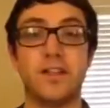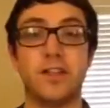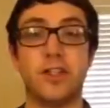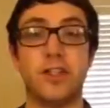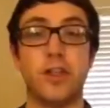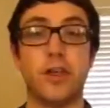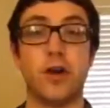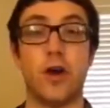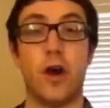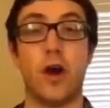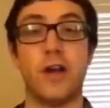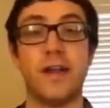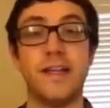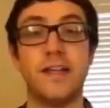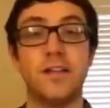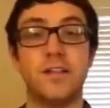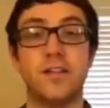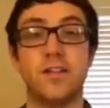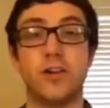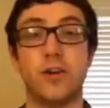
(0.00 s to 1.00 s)
to your
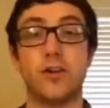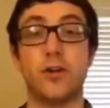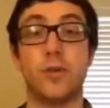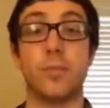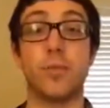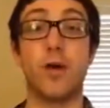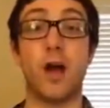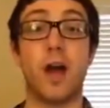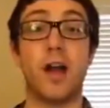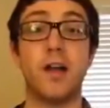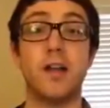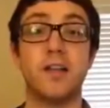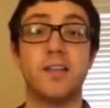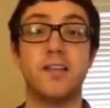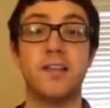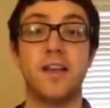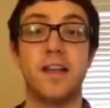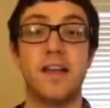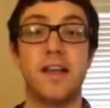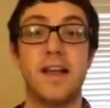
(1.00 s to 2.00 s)
audience or your product,